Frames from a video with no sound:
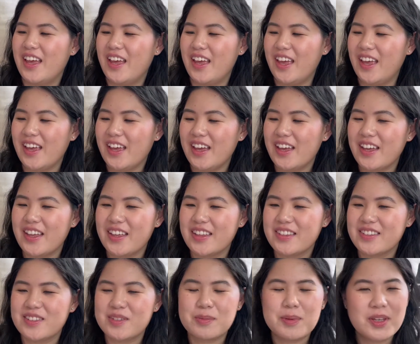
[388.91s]

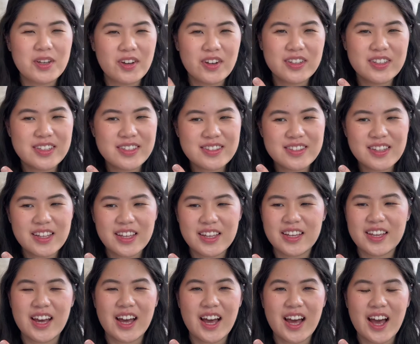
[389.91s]
And to be honest,
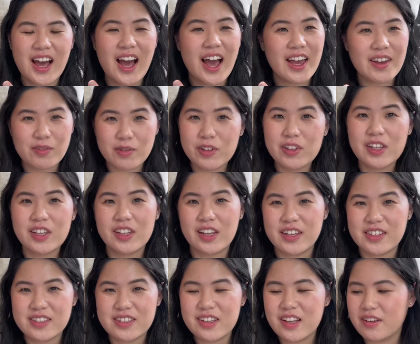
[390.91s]
like I really
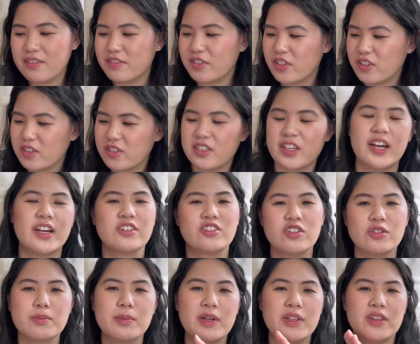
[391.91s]
liked it at first. I
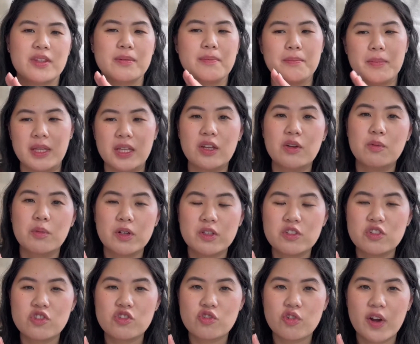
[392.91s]
actually bought the mini one
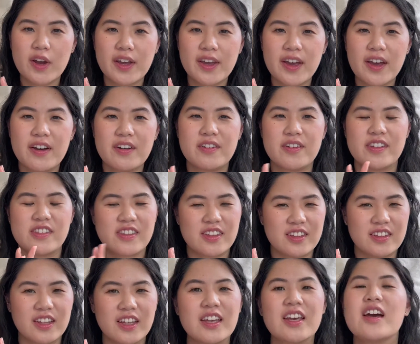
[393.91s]
to try out and
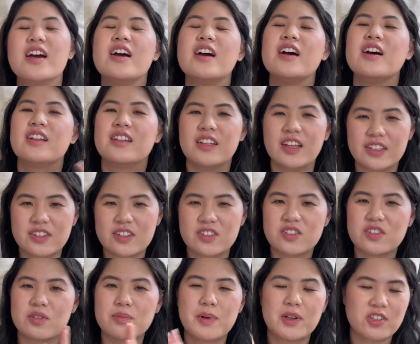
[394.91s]
then like liked it
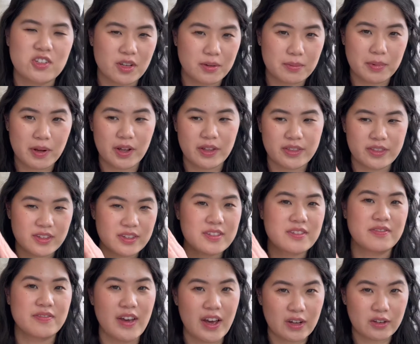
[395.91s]
so much I bought this
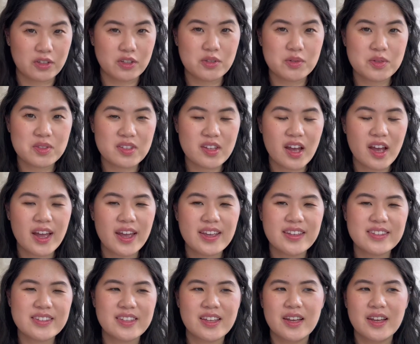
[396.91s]
value size.